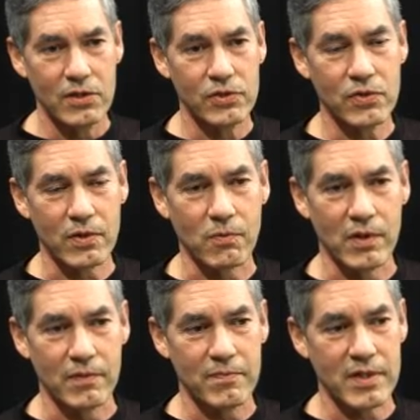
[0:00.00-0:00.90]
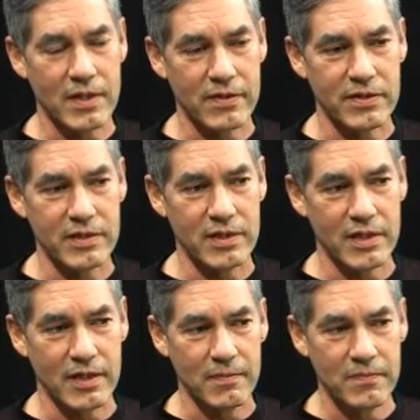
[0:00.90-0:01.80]
Sure. Well,
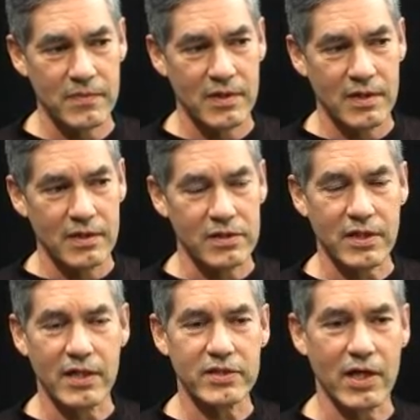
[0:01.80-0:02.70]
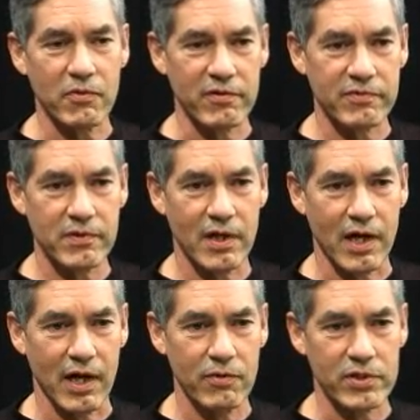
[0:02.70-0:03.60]
the
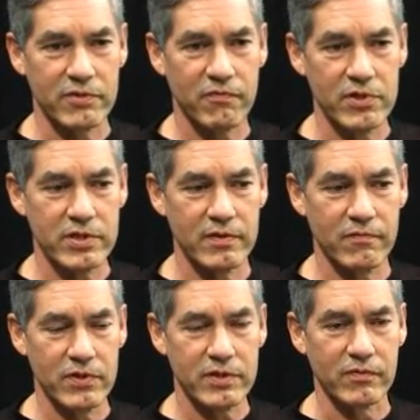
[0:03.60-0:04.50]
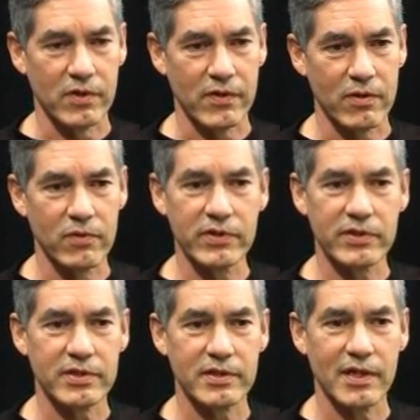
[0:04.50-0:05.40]
Scots-Irish, first of all, they
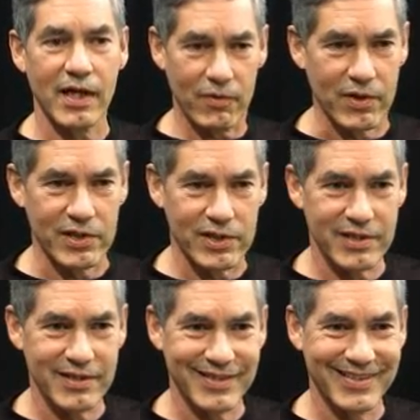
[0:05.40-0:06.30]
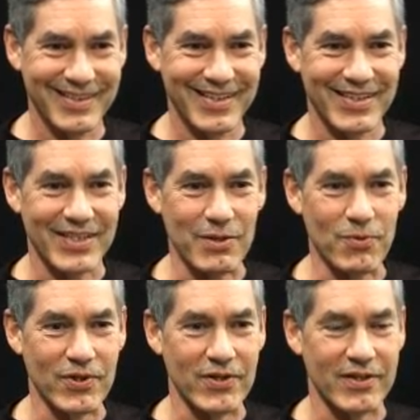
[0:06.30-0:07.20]
weren't Irish. They
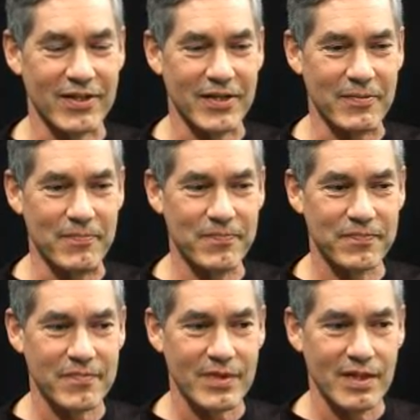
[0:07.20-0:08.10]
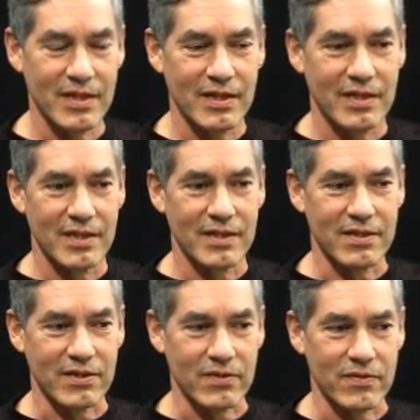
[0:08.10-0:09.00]
were,
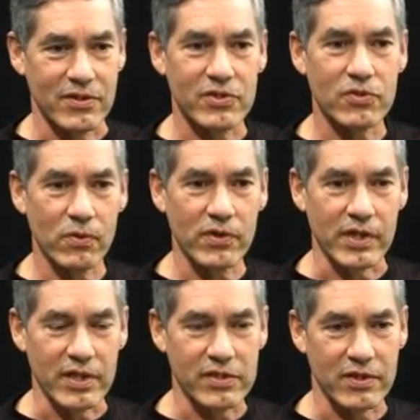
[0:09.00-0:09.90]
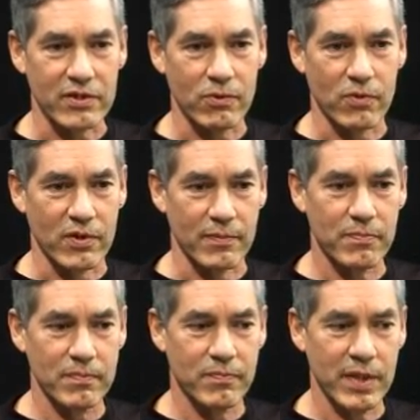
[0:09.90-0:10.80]
the story is that there were
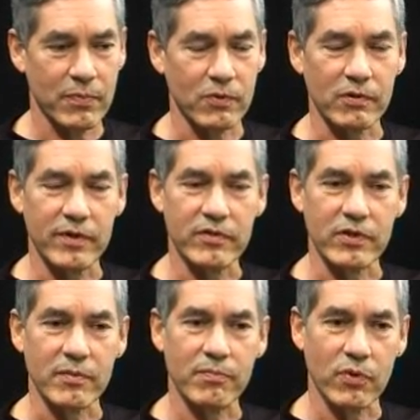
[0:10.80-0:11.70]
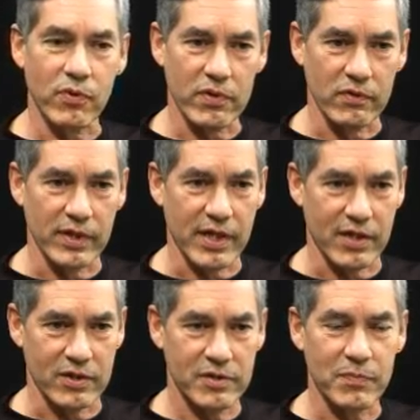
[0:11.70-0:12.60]
people who lived in the
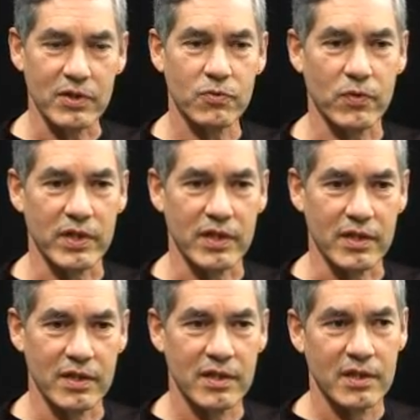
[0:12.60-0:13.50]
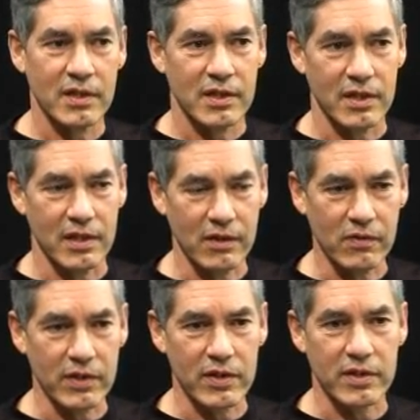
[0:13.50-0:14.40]
borderlands between
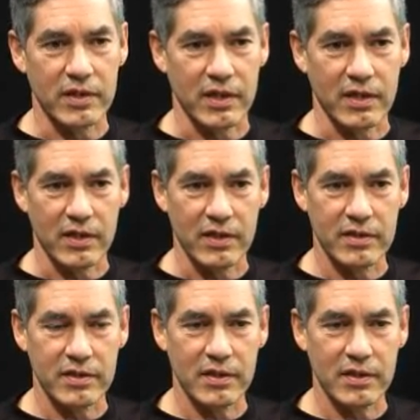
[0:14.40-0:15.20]
England and